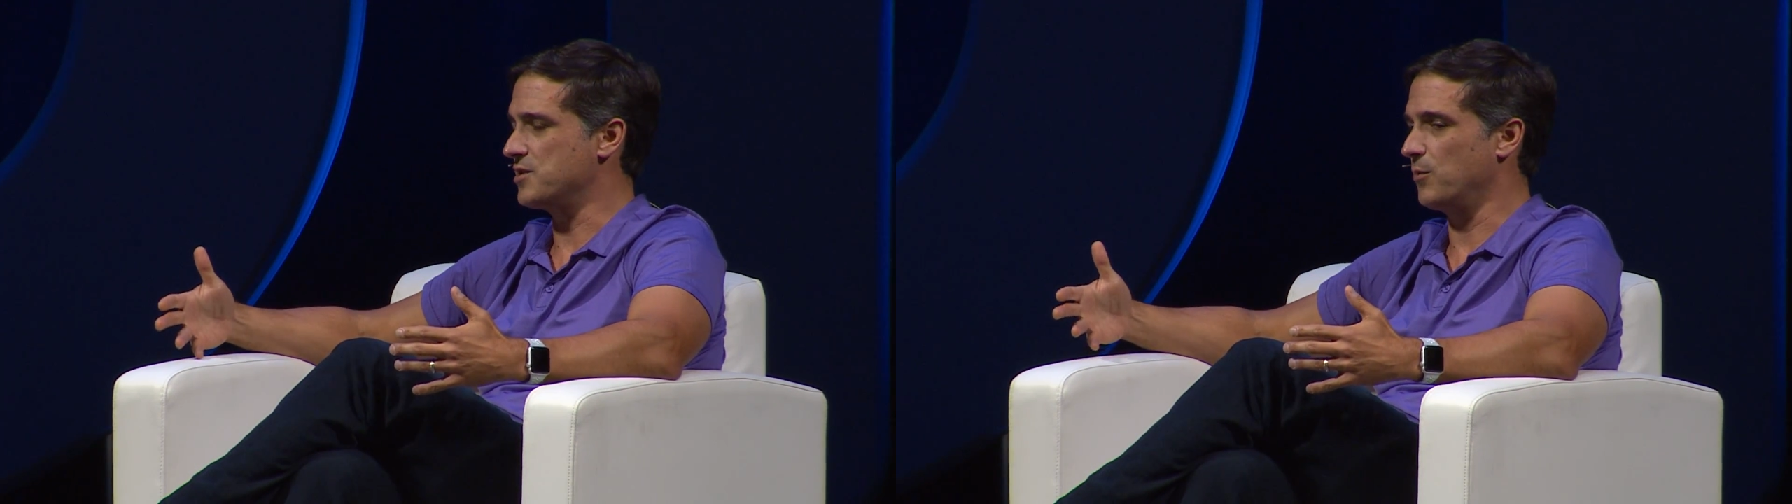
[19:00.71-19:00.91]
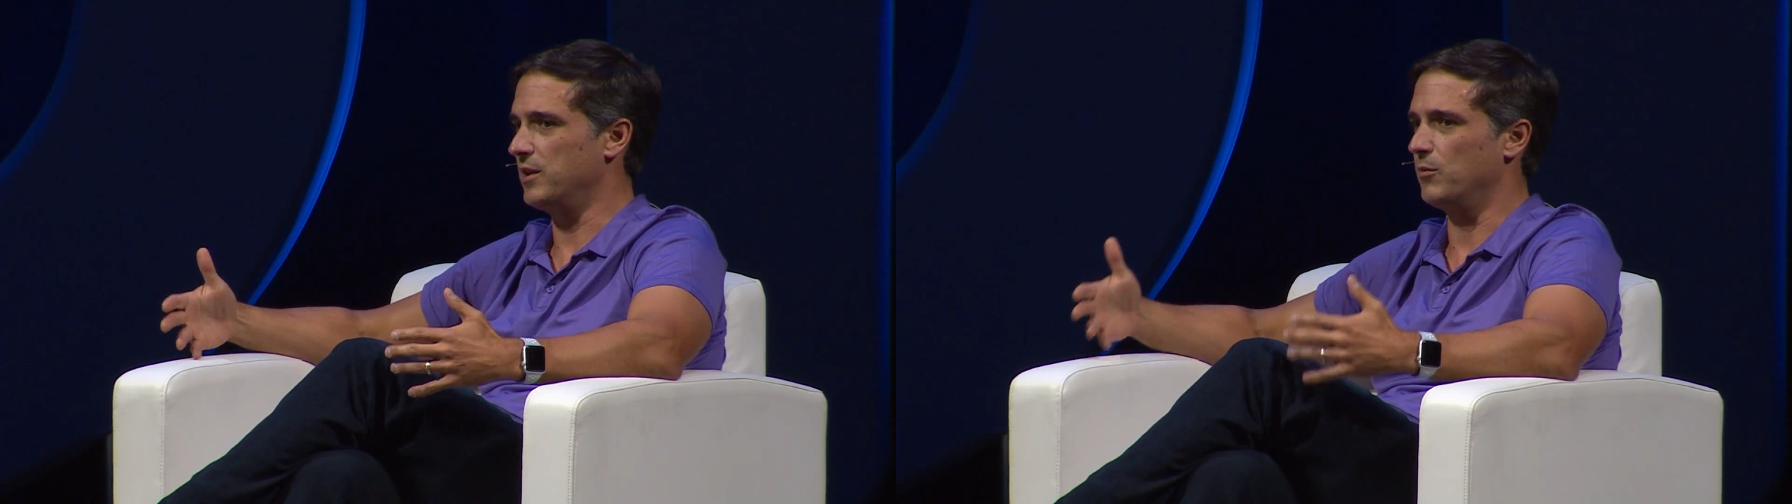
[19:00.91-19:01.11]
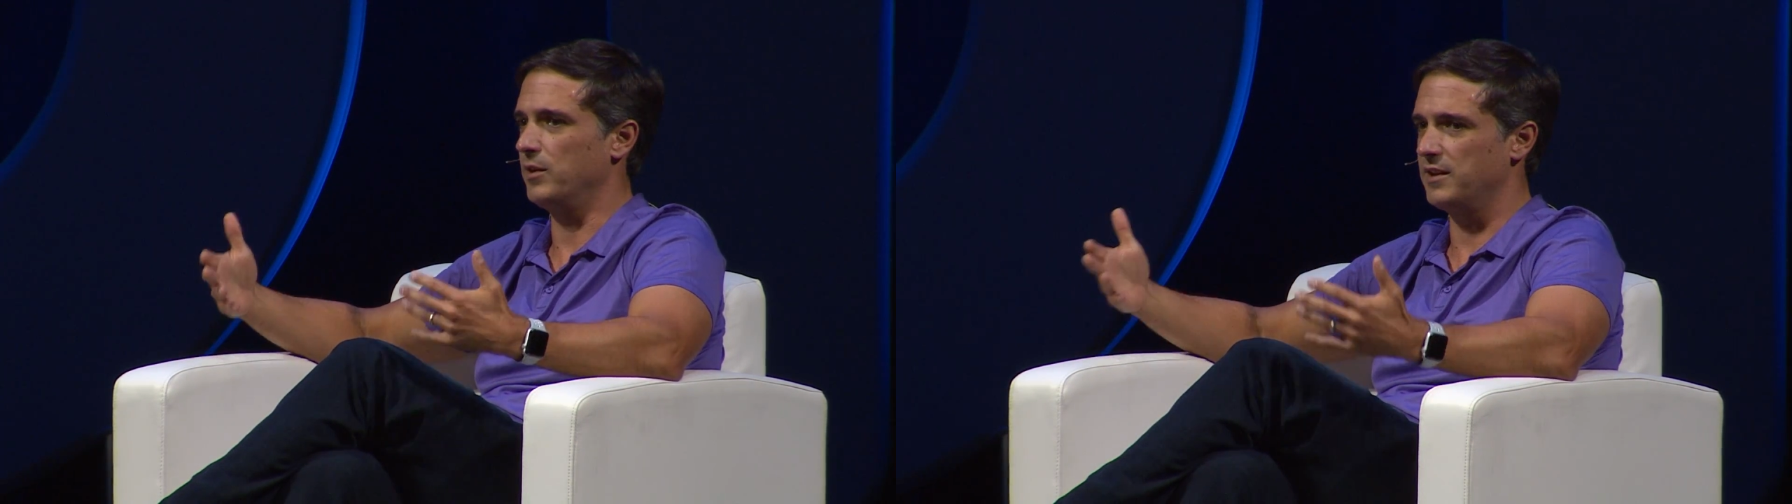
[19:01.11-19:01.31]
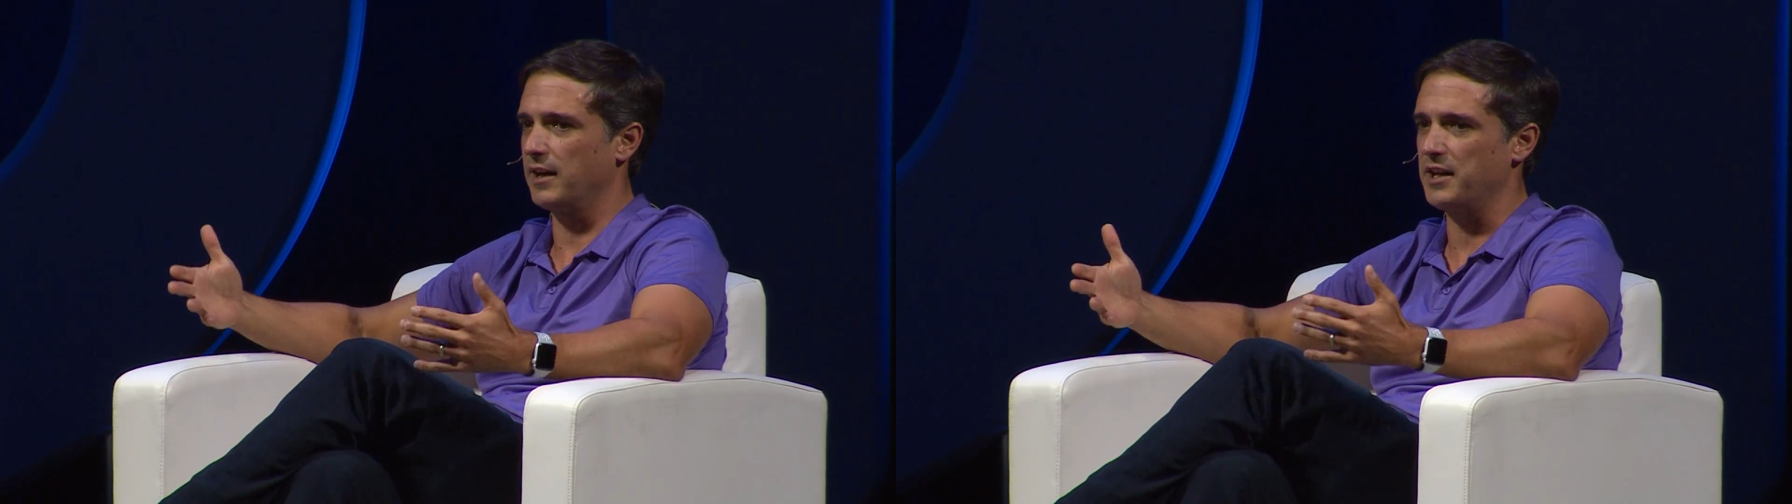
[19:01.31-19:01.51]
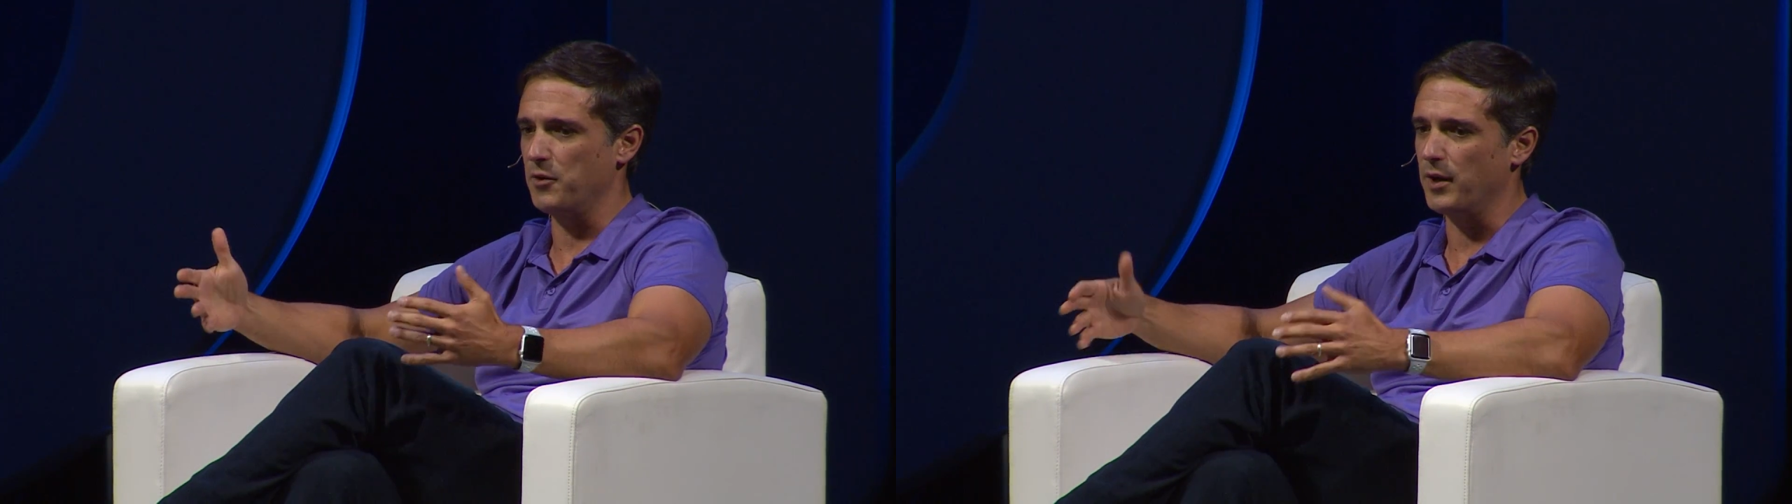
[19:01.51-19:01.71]
So we
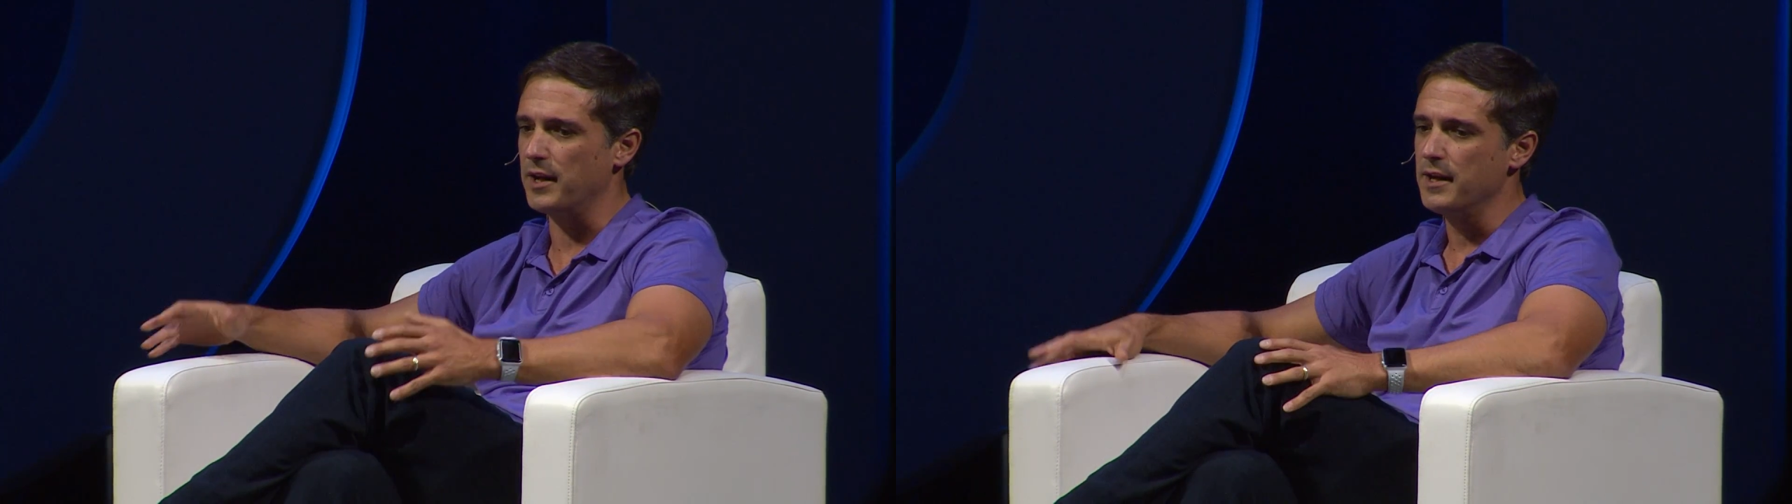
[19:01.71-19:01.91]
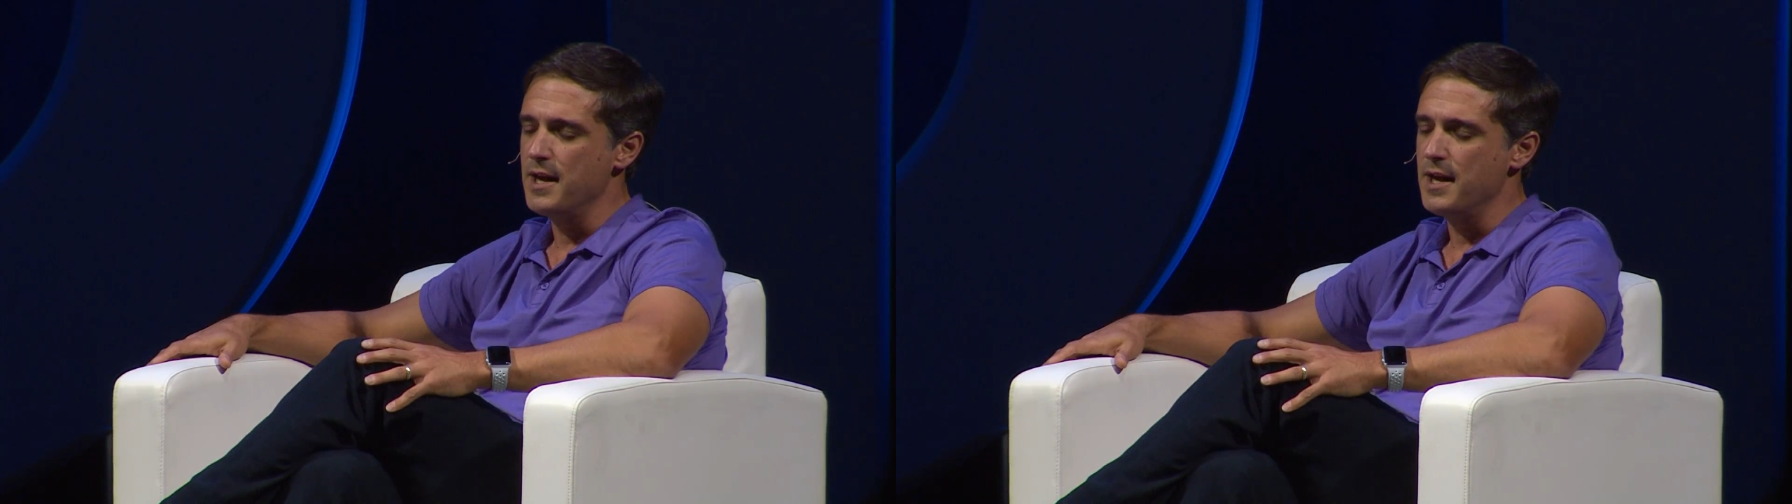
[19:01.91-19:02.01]
dug into it.